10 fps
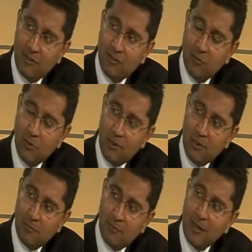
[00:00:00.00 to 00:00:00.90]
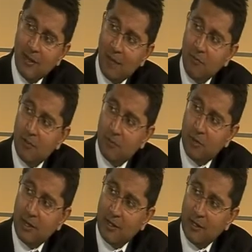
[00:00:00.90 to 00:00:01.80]
is that with these big numbers
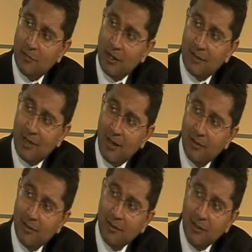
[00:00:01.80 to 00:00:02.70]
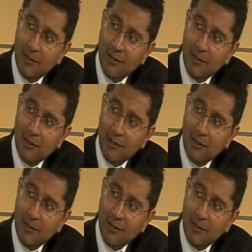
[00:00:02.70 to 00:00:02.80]
being touted,